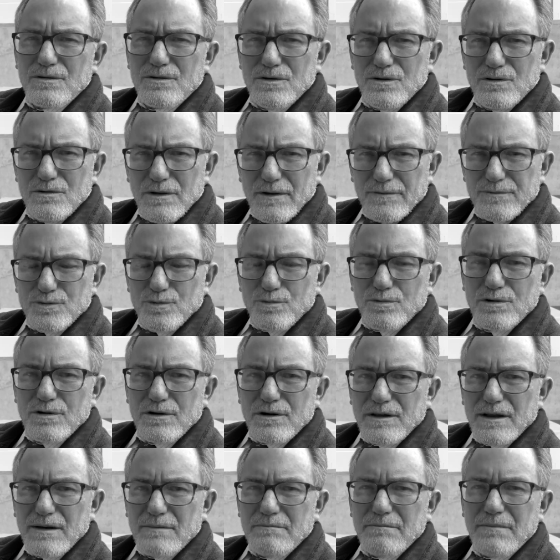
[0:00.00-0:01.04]
you don't have to
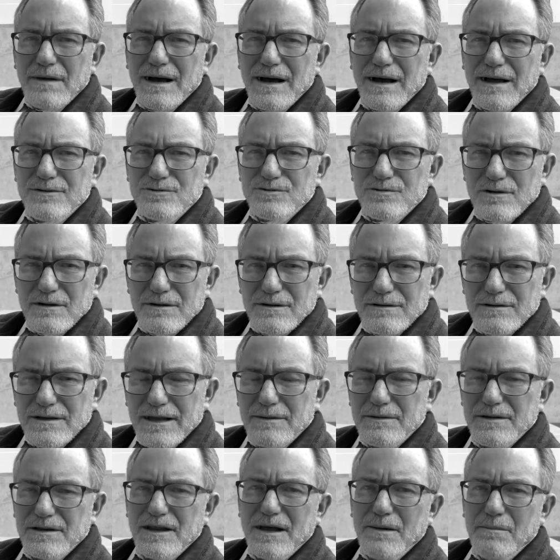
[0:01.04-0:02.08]
worry, that mountain's not
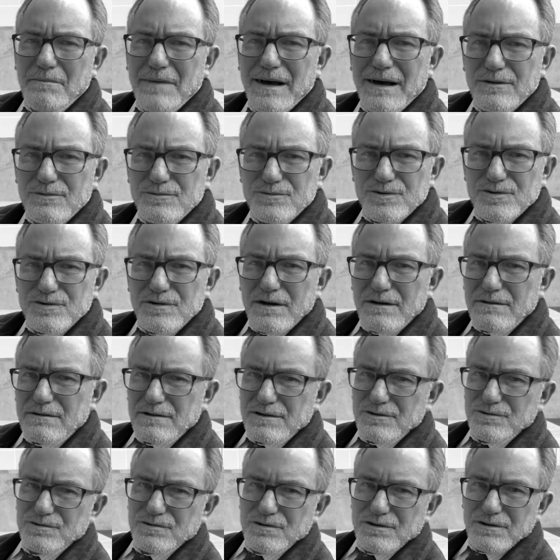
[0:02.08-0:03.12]

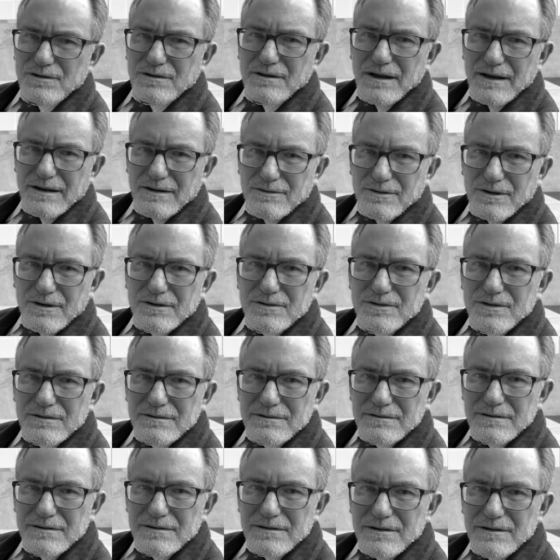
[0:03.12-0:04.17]
going to sit down on you.
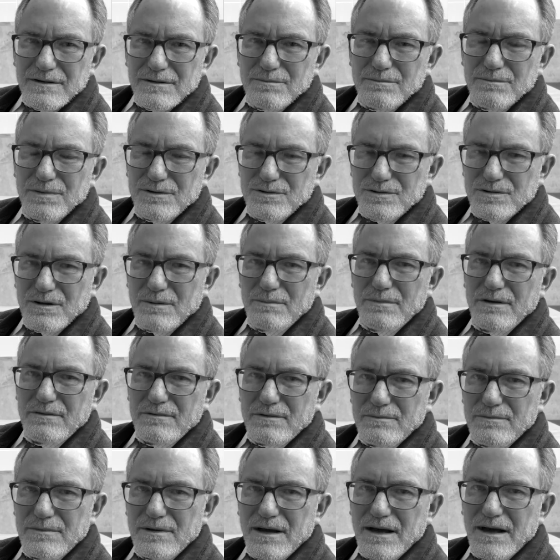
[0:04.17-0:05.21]
But some of
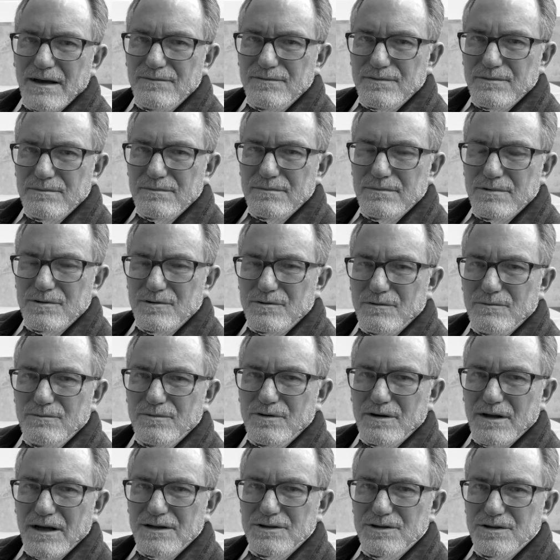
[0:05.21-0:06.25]
them died from
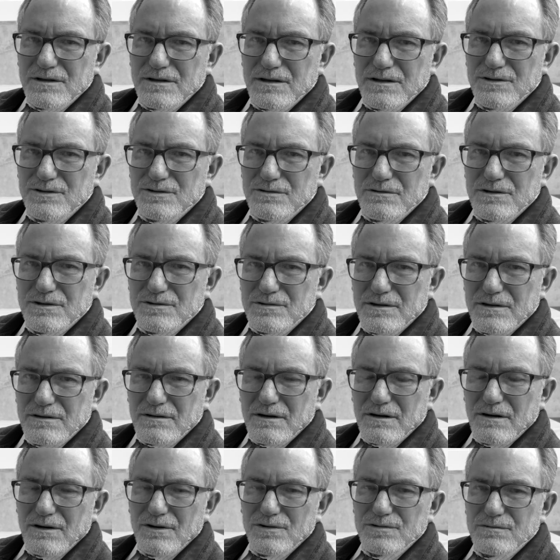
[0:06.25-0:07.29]
tragic injuries. They
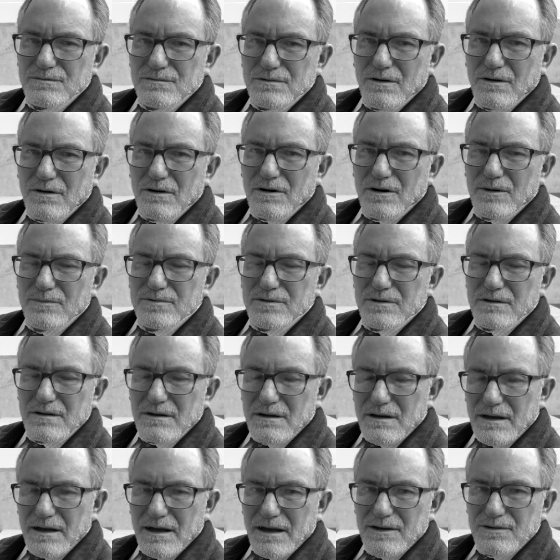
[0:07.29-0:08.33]
lost arms and
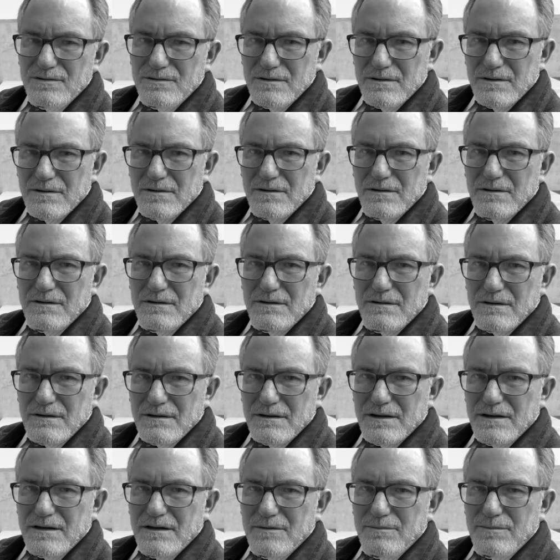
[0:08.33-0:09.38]
legs. You know,
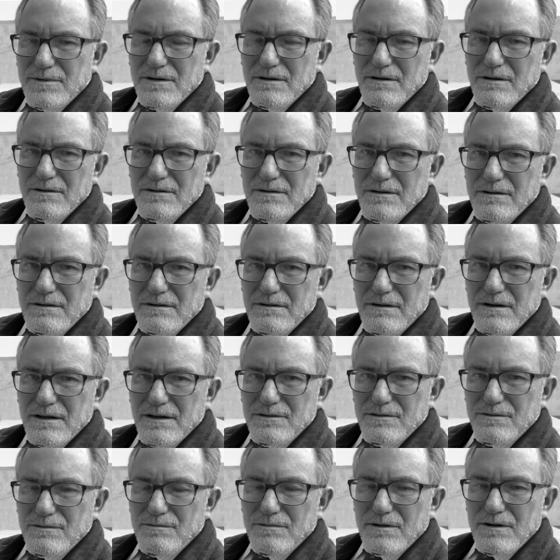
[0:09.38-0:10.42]
they get them caught
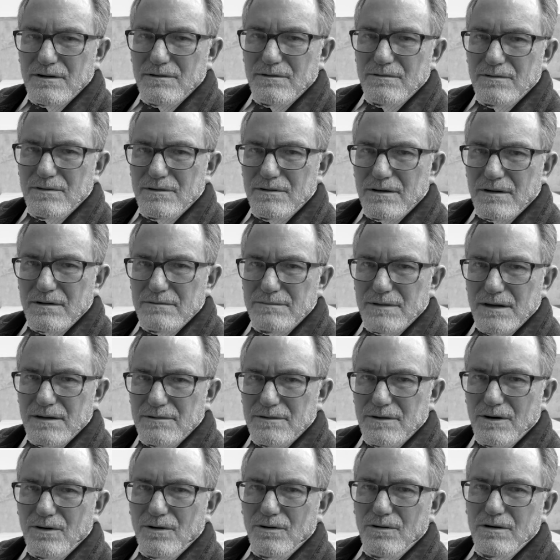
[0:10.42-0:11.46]
underneath a
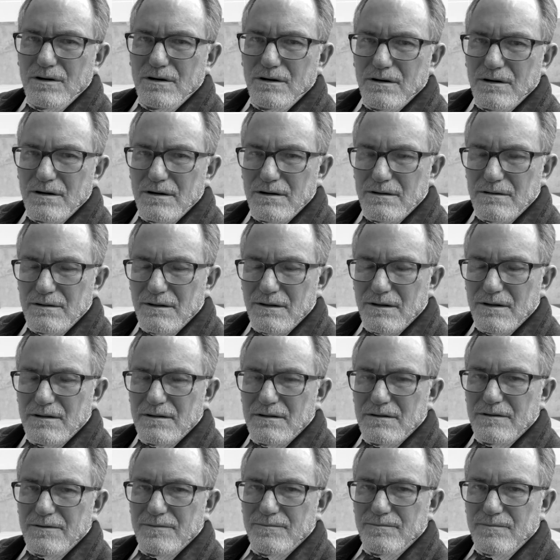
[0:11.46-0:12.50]
coal car.
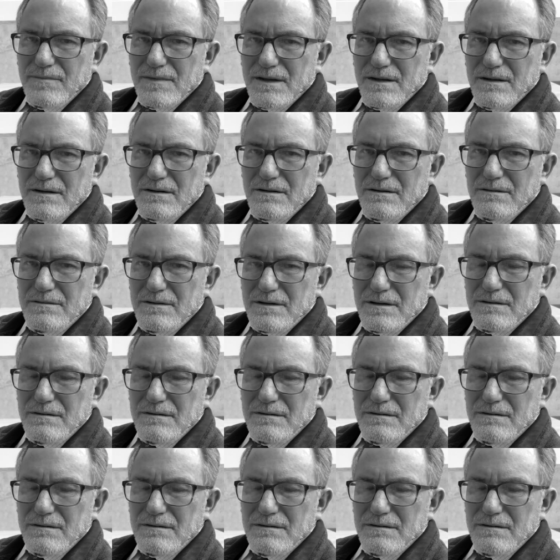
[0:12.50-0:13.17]
You know,